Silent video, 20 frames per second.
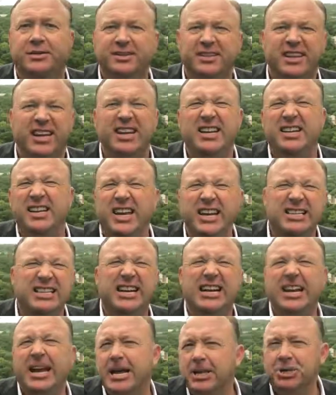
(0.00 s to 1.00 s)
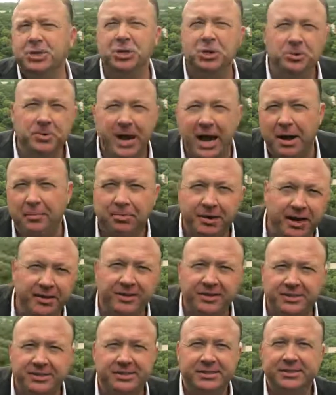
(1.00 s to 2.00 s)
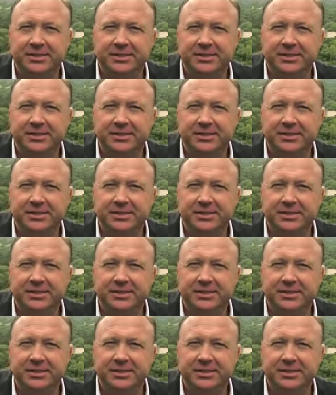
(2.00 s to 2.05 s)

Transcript: He's against you now, brothers.